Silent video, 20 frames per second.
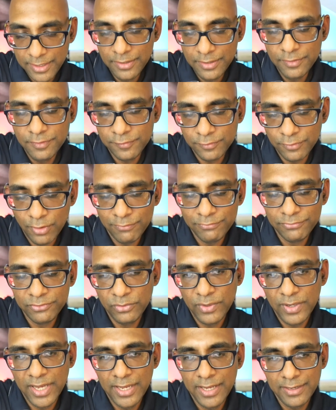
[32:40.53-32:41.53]
is
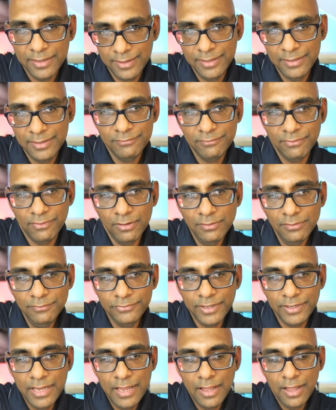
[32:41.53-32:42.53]
software
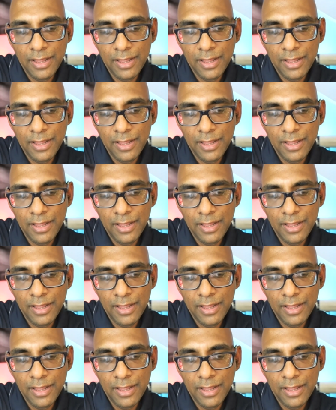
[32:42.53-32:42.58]
involved.